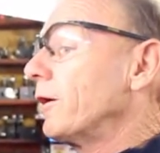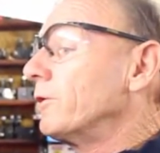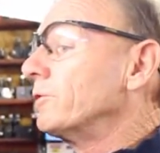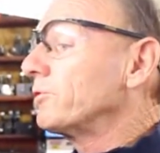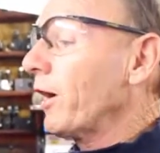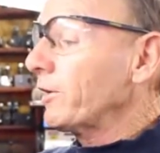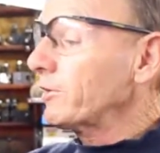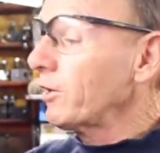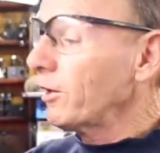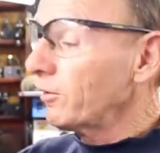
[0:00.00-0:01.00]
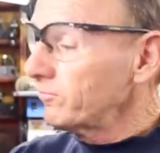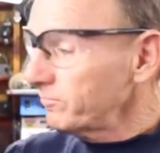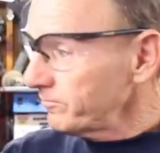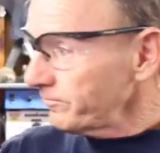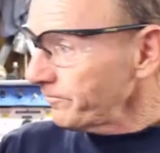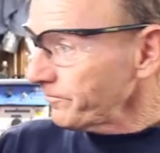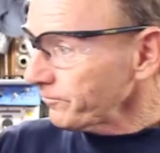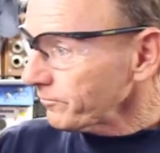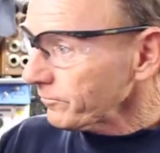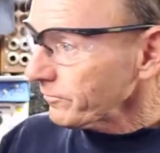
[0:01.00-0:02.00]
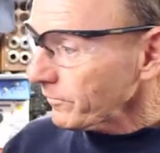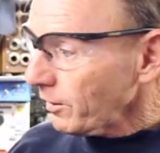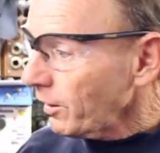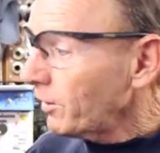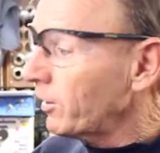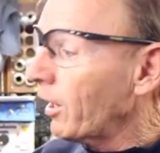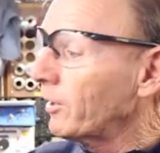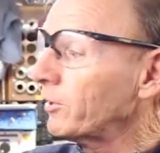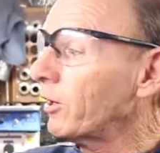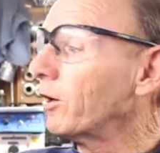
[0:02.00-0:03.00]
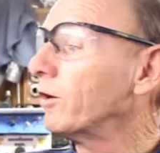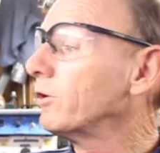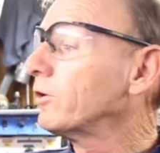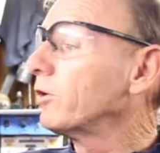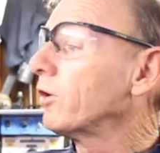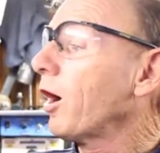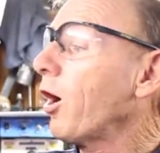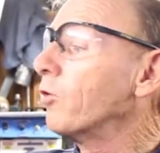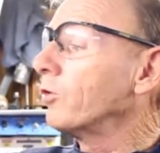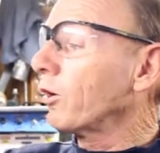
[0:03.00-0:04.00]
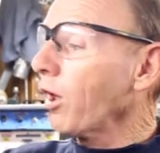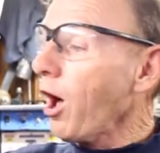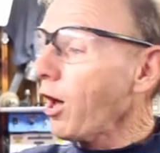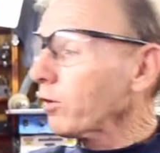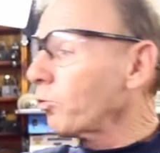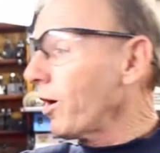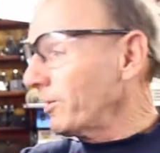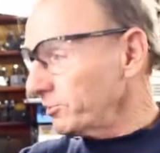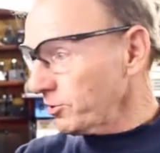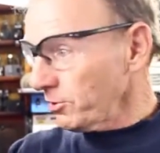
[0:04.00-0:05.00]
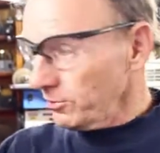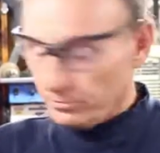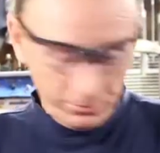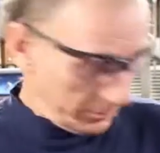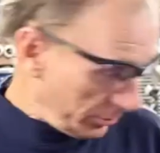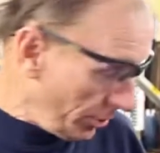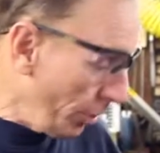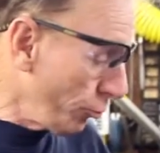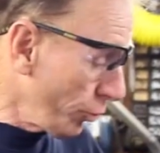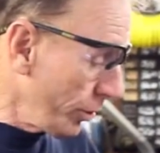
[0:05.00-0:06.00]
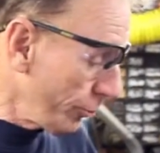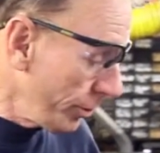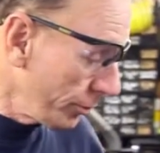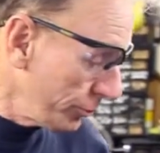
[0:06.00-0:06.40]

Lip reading: and just hang it up. And they hold a lot of weight. They're real